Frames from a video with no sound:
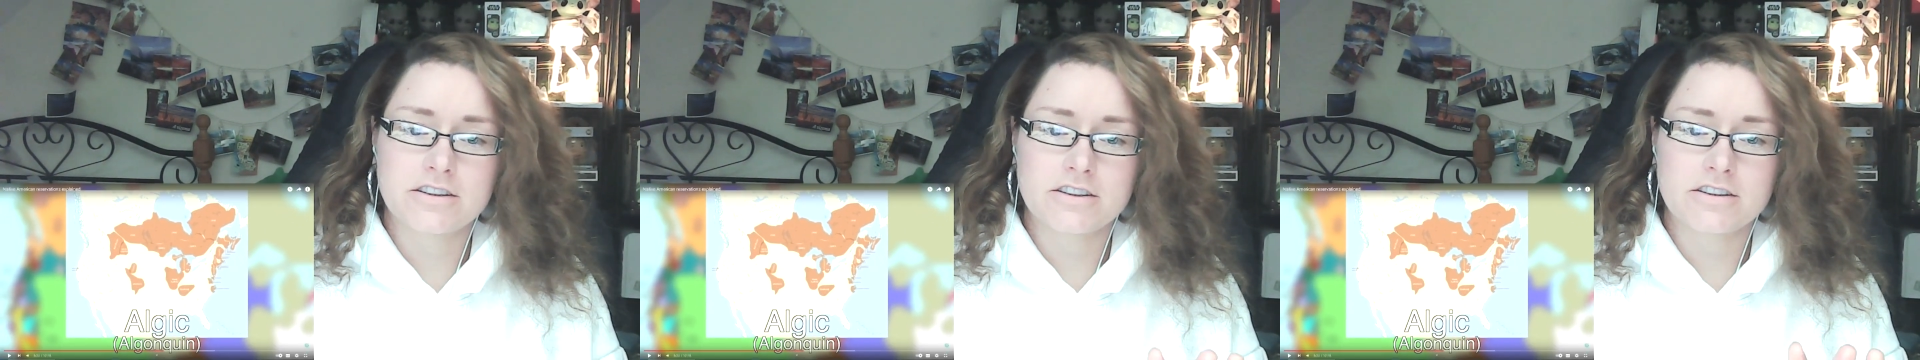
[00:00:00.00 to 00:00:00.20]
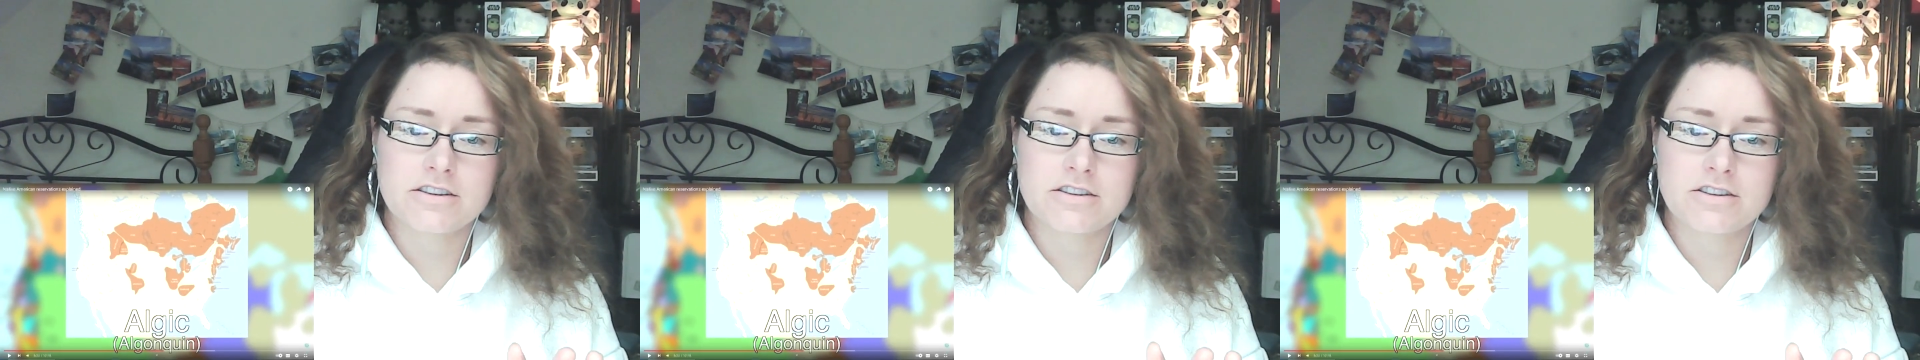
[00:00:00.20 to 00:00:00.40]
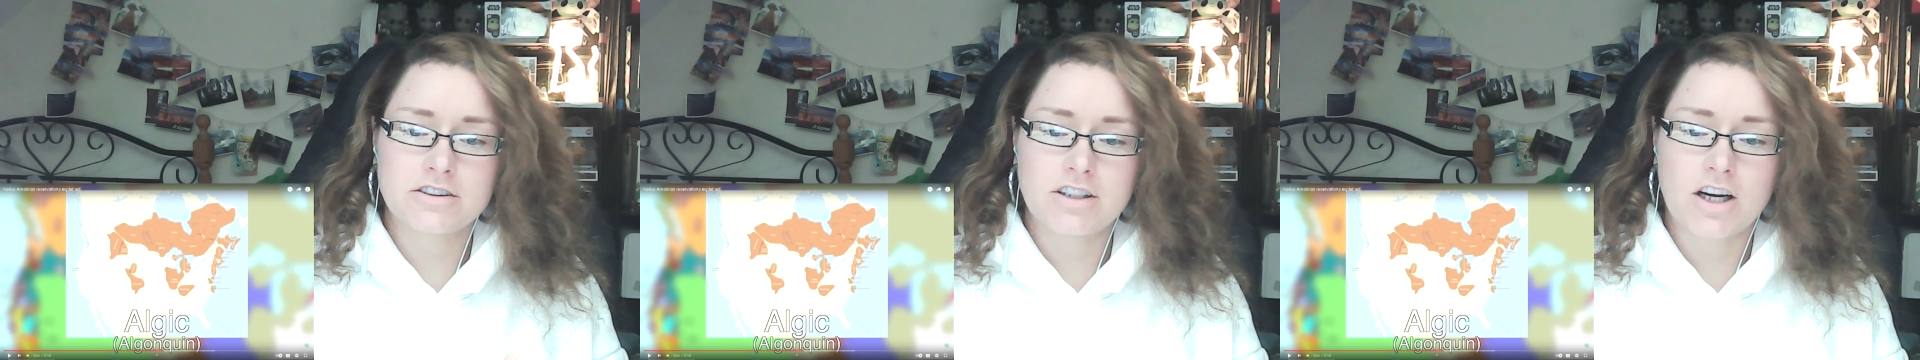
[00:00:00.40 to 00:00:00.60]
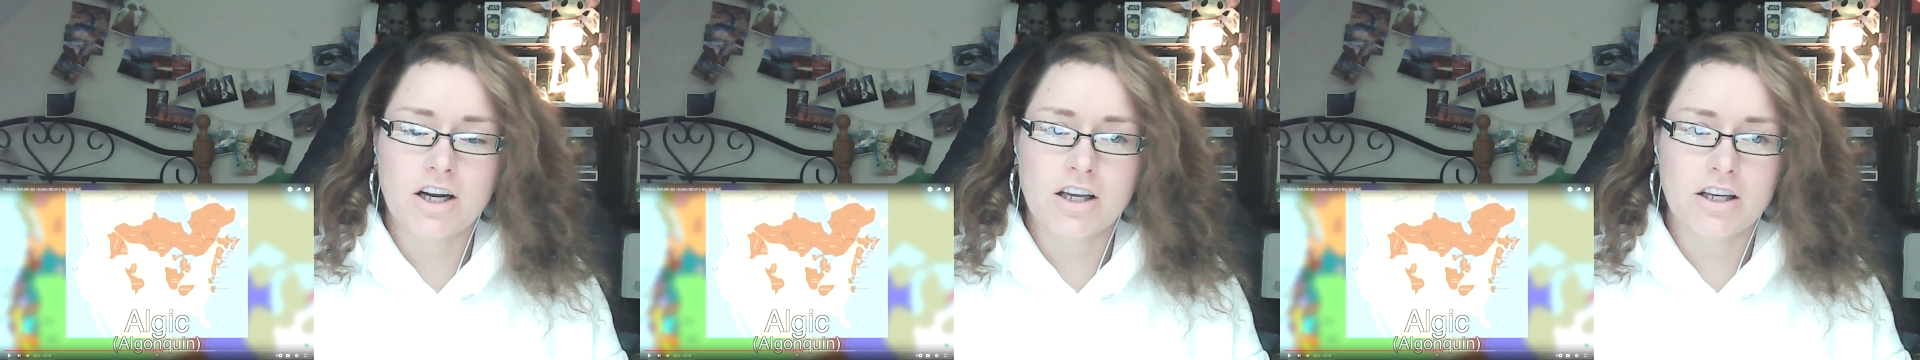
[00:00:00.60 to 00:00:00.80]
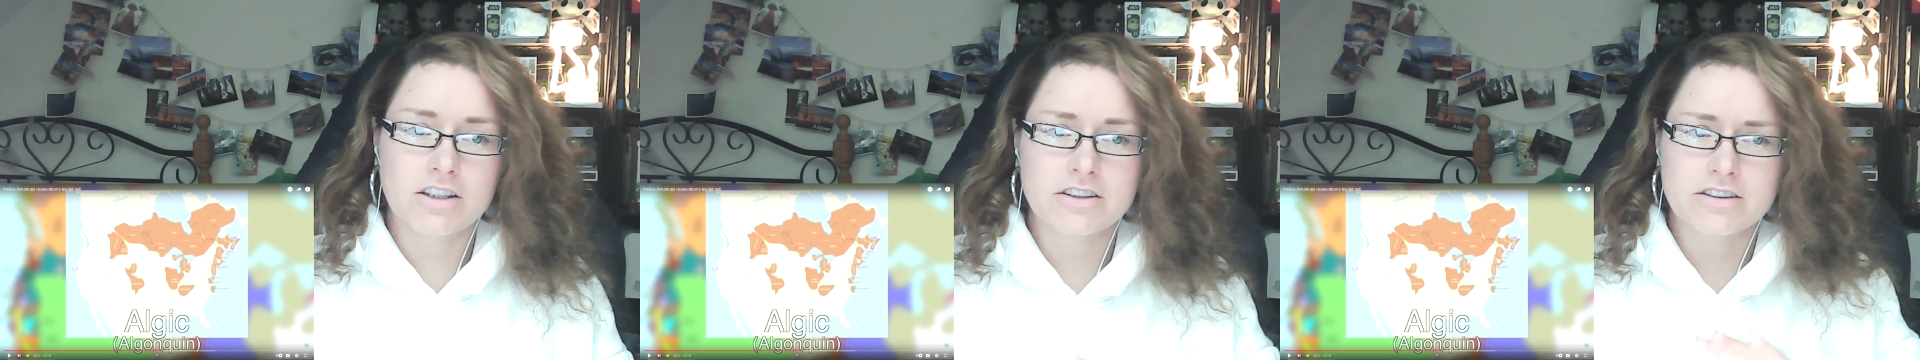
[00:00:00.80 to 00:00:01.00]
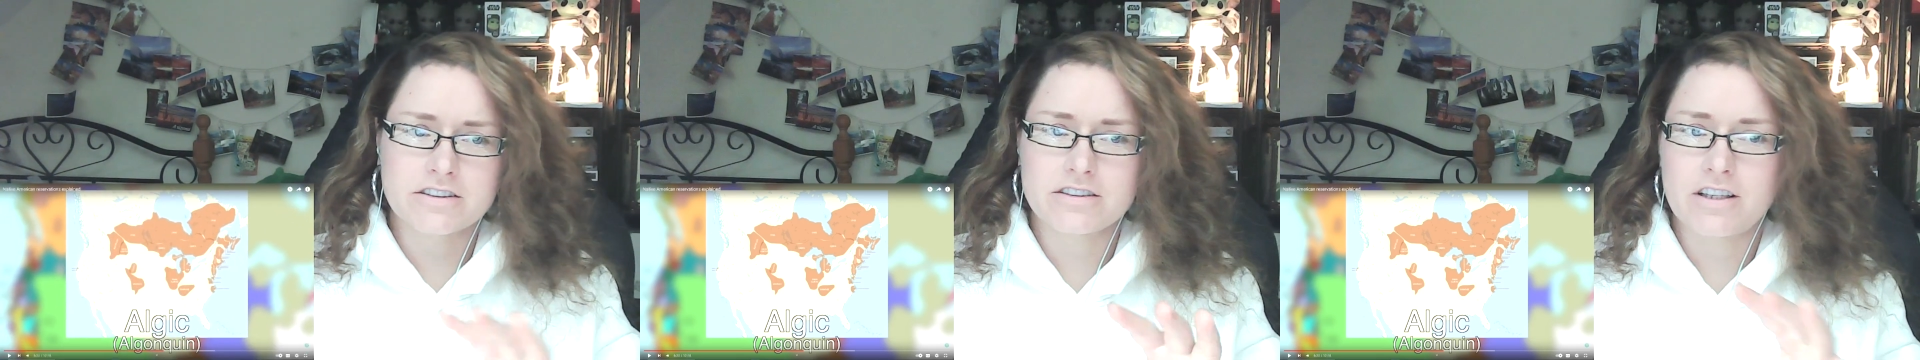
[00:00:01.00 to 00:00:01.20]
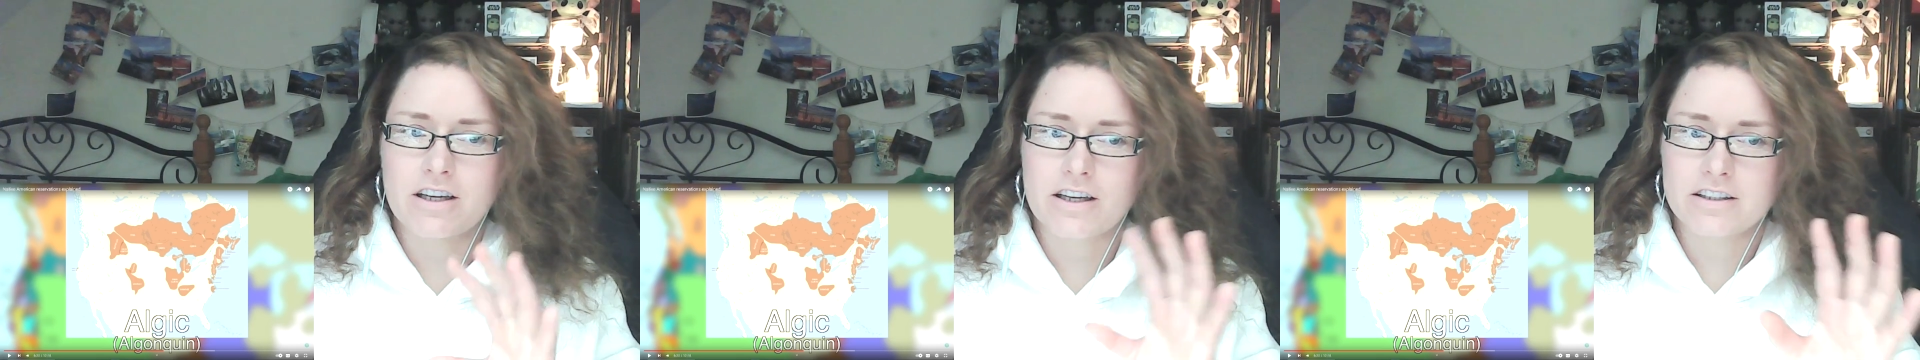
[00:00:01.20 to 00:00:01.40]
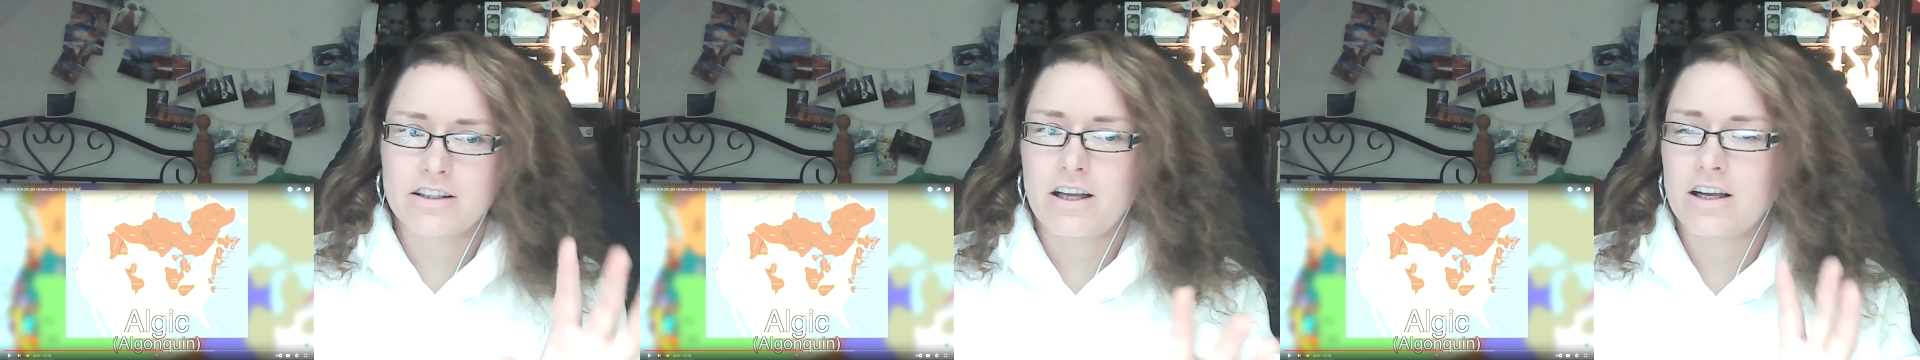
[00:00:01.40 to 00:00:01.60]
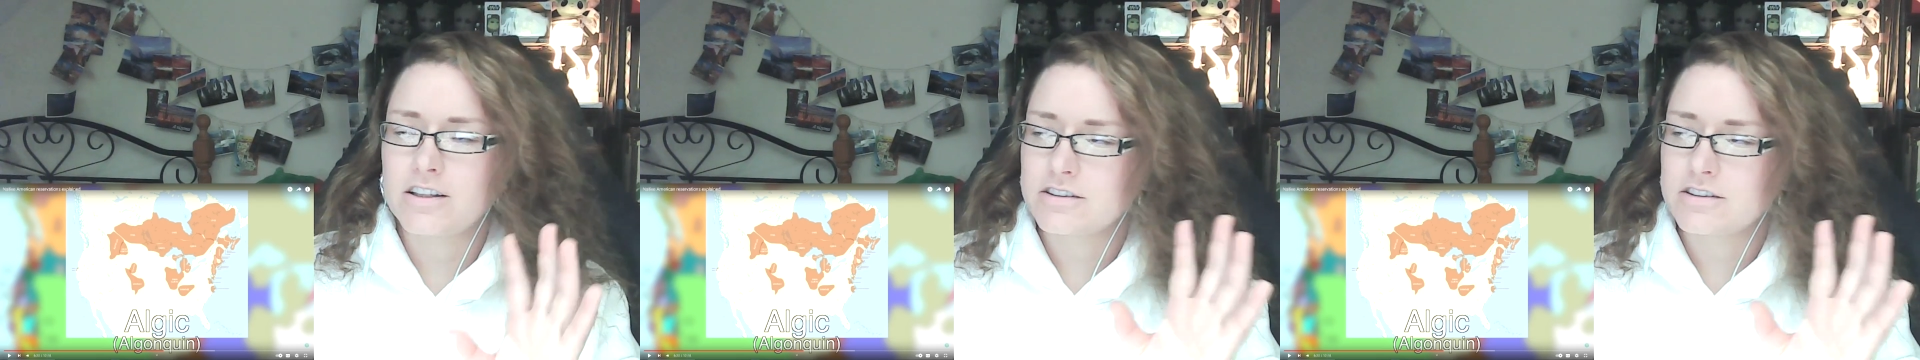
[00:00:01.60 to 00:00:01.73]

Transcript: this is like an